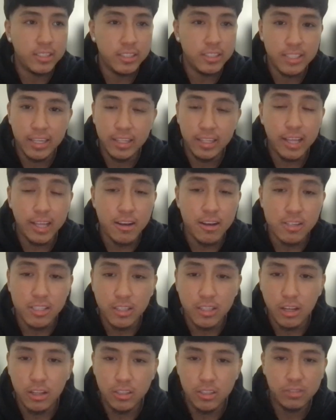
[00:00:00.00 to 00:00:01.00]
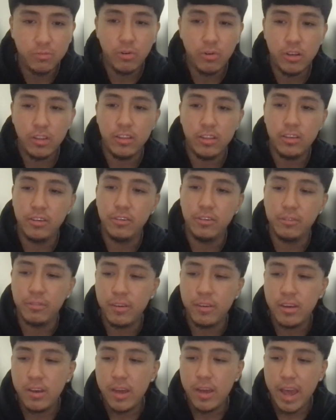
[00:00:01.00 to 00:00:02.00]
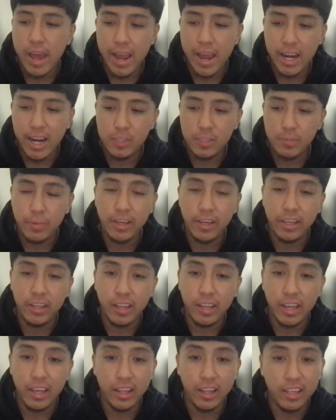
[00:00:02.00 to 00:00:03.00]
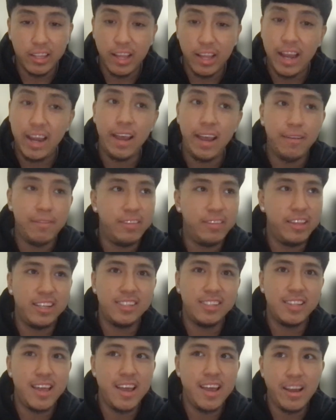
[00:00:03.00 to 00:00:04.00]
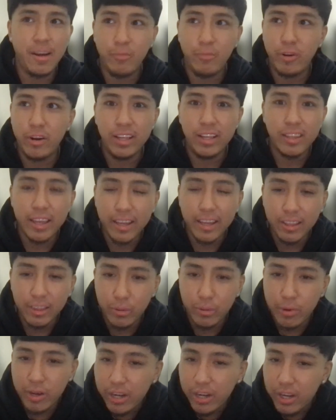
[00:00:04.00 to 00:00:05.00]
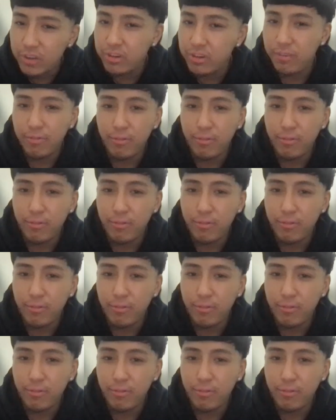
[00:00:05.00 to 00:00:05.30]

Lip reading: $10,000 worth of ad spend, and then I have next day I'm running like 300,